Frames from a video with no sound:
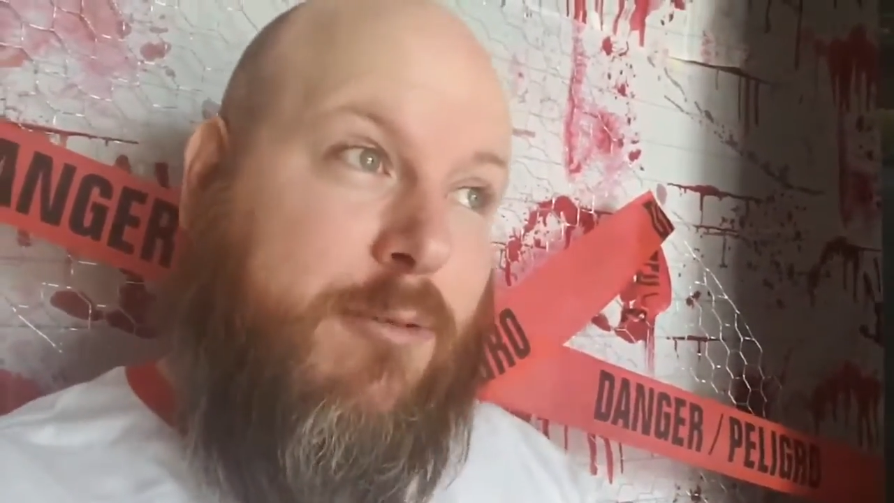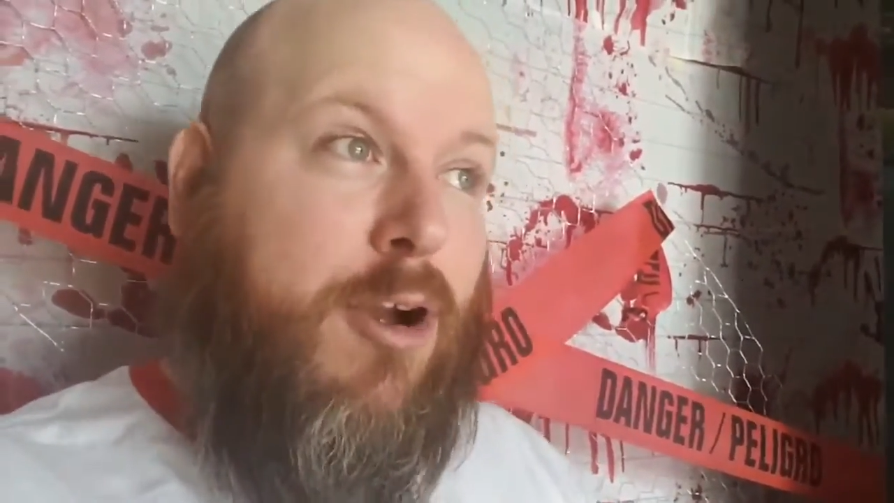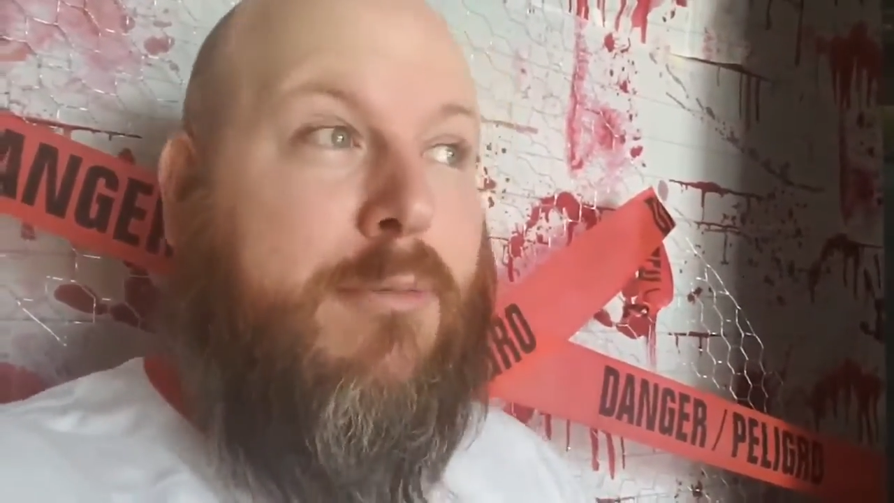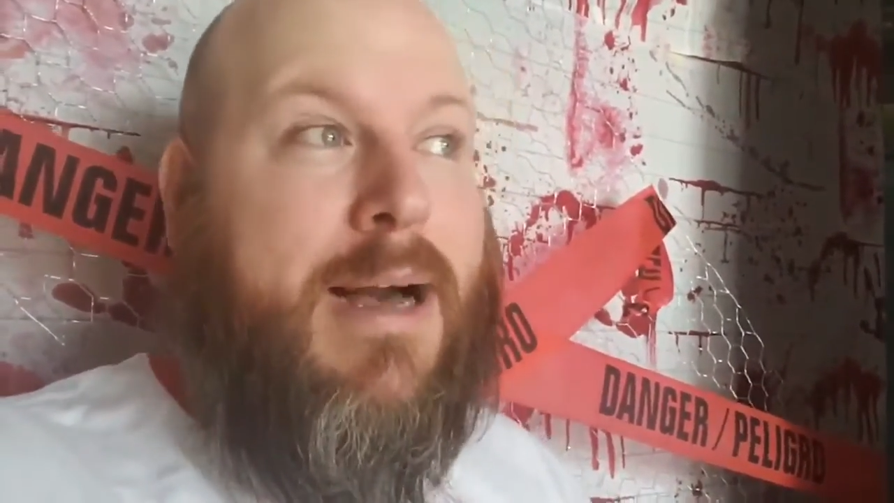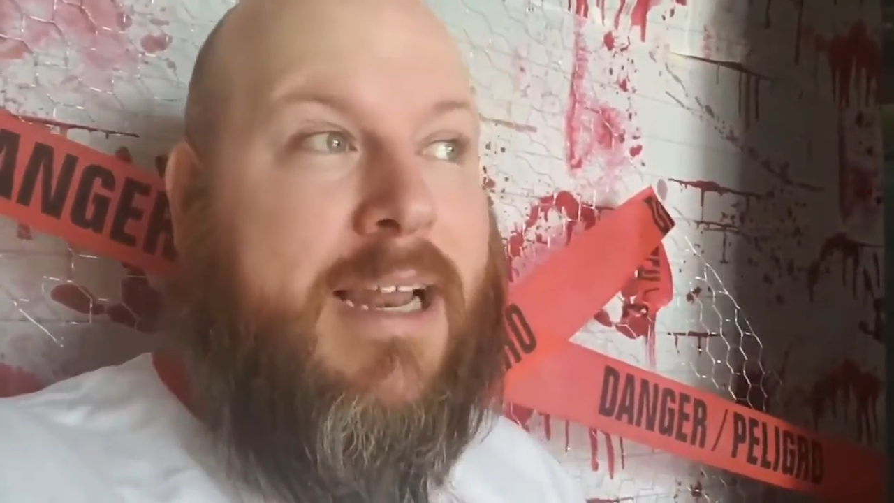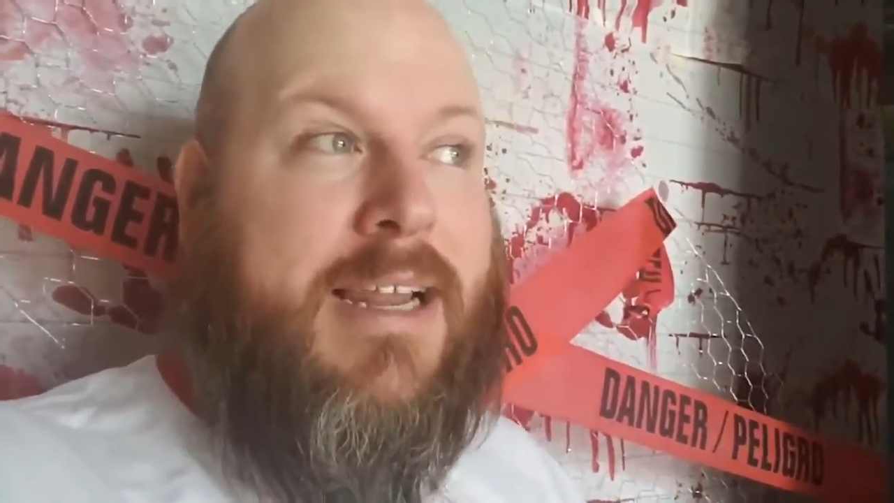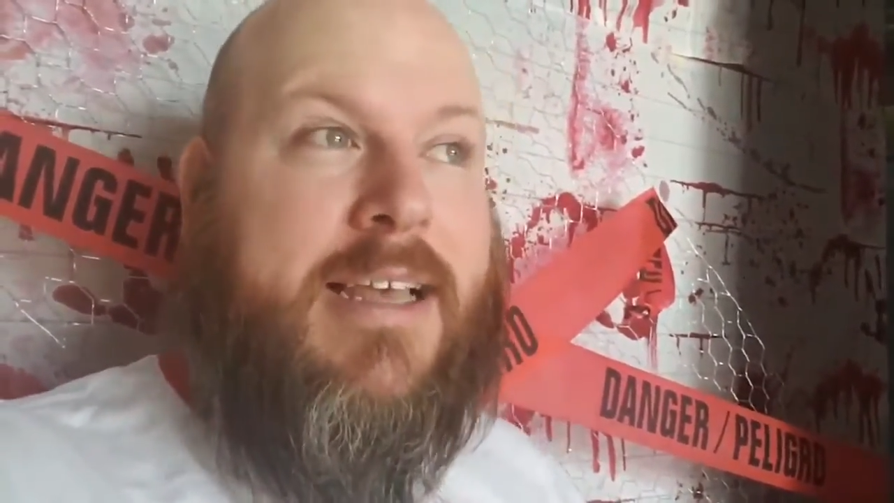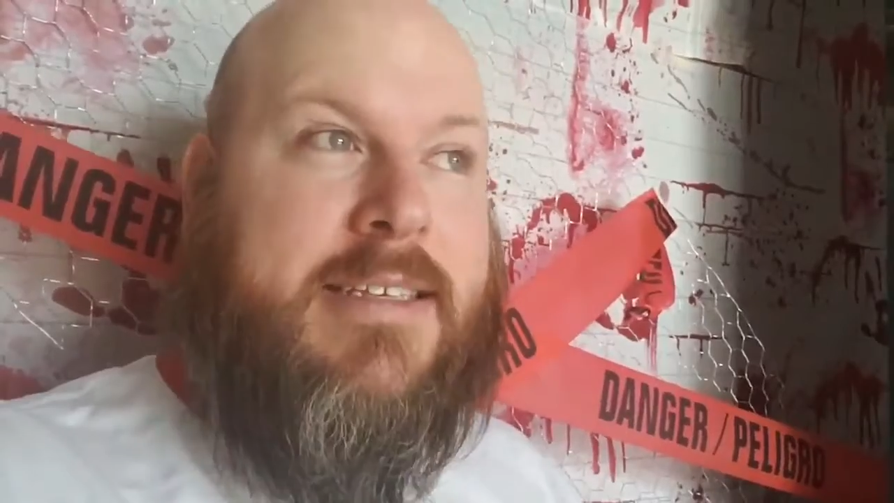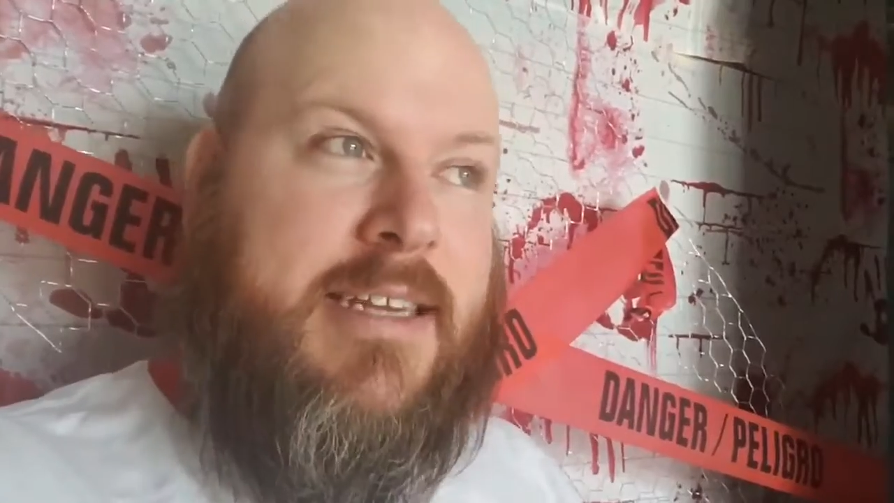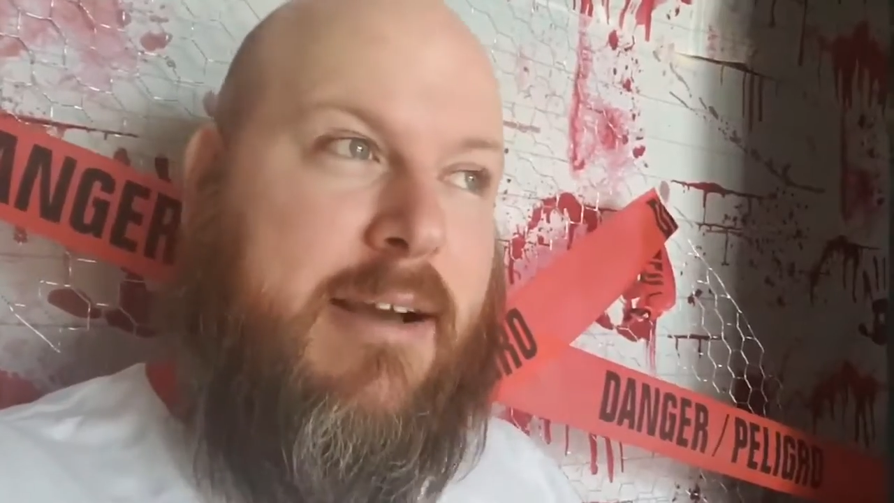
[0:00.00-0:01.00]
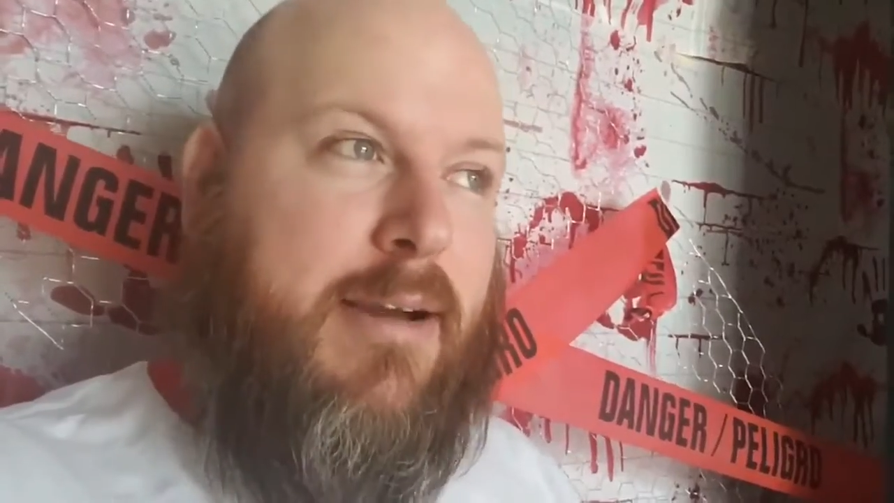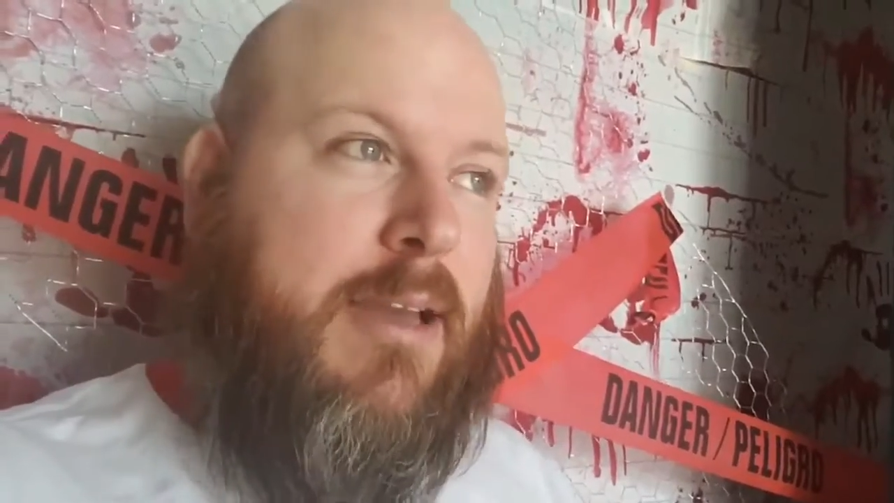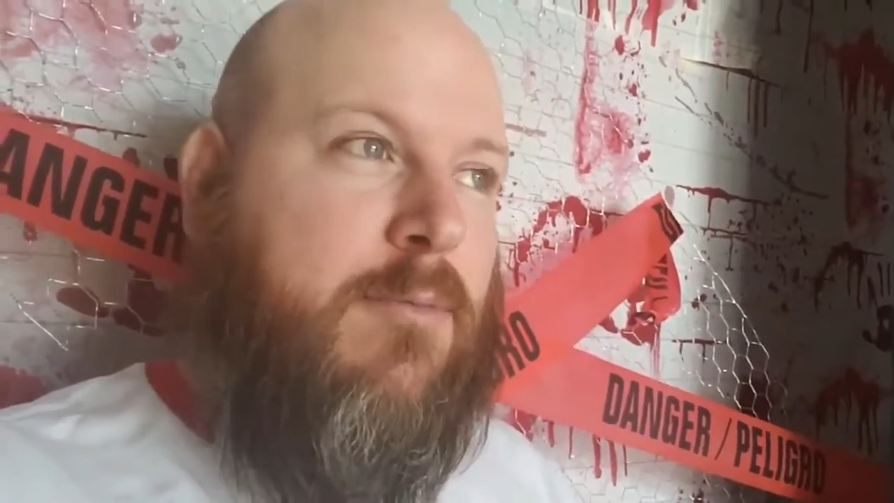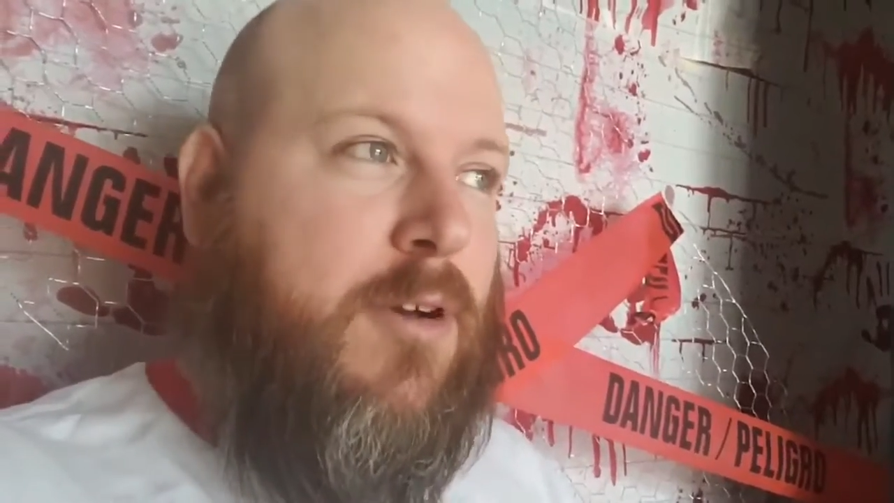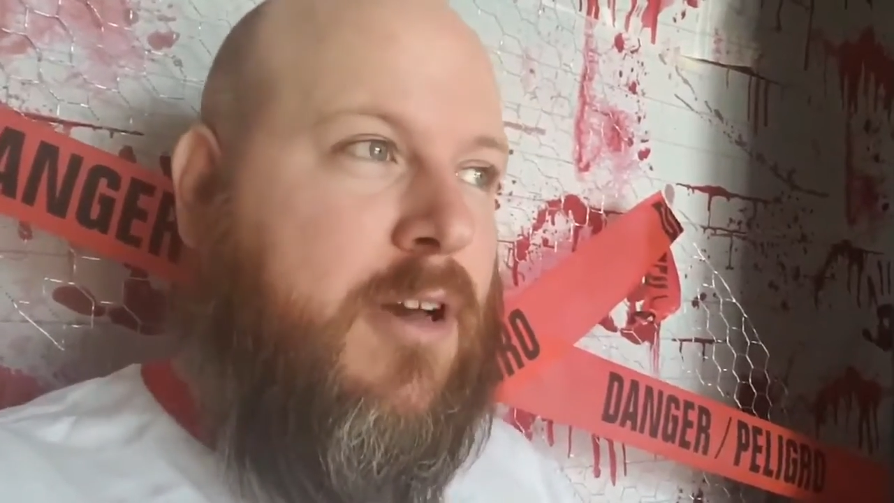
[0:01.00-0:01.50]
robot legs, and now I
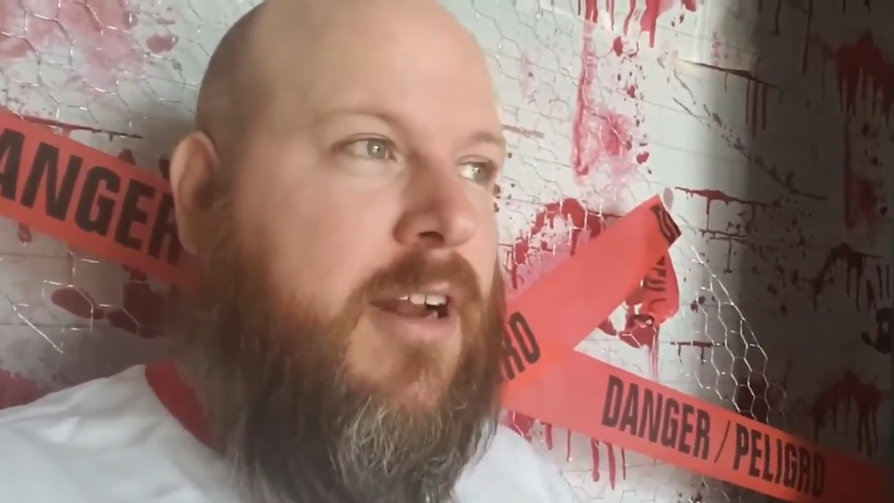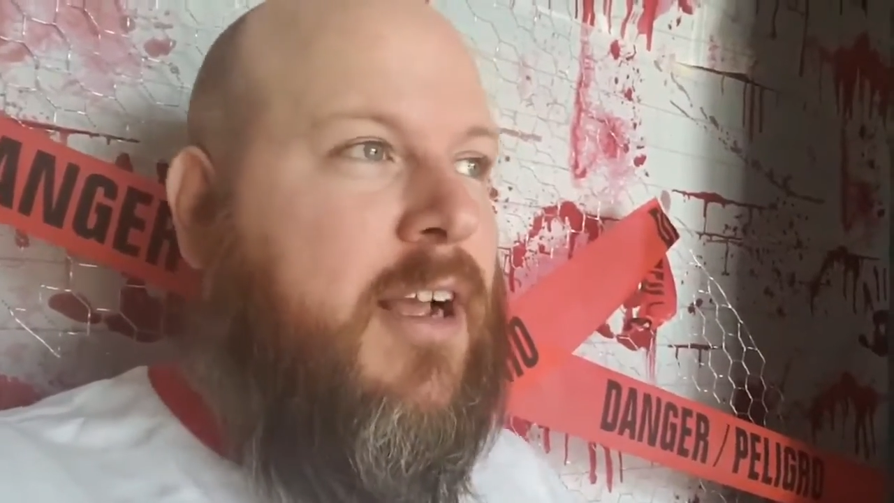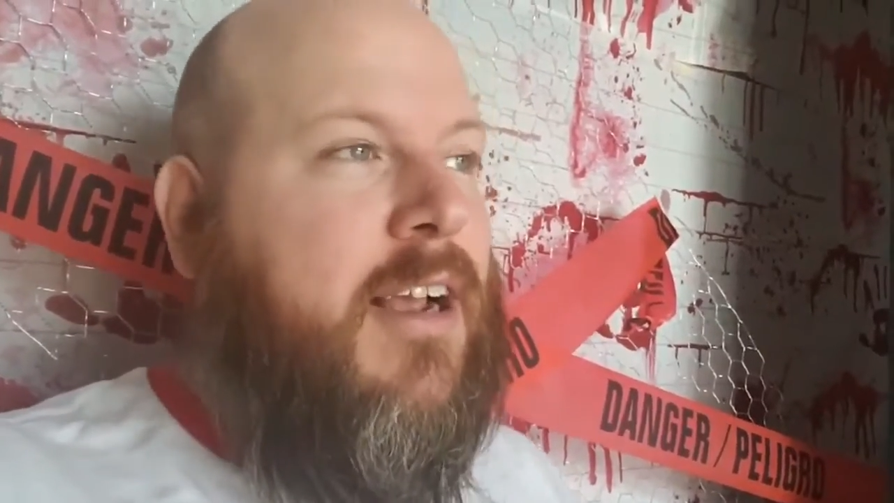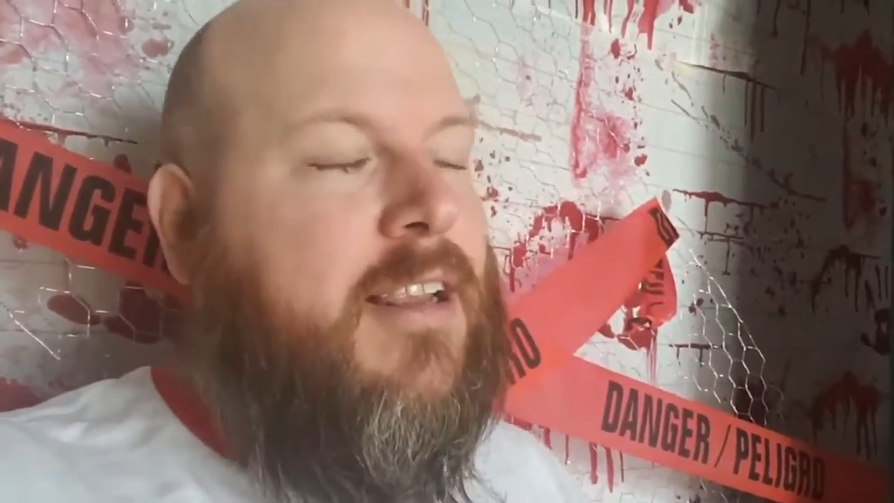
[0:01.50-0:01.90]
can run."